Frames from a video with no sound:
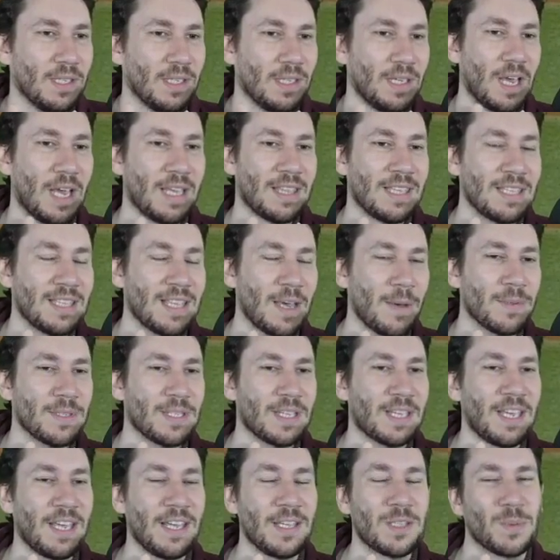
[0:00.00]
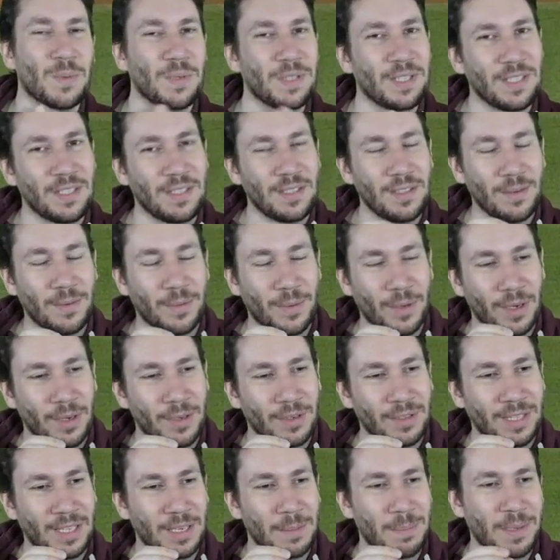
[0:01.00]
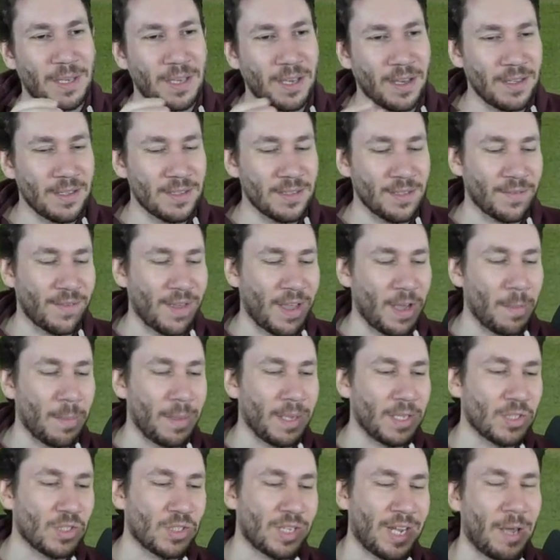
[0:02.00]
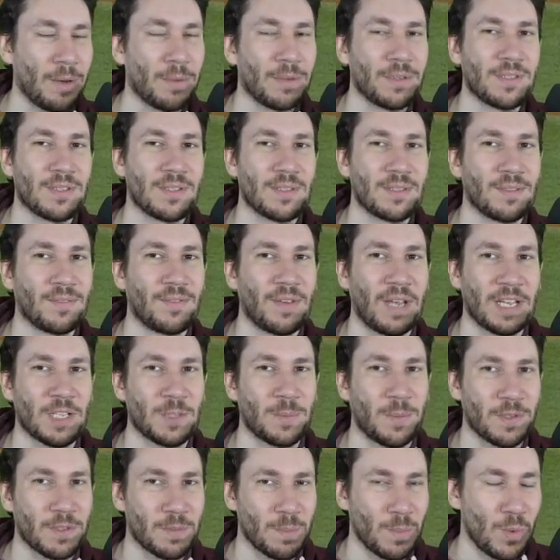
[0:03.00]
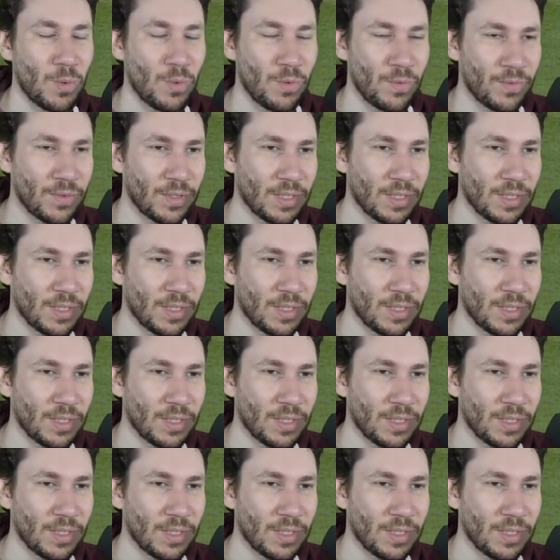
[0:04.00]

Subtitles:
I think that was a case where because of how much Houck's fastballs move,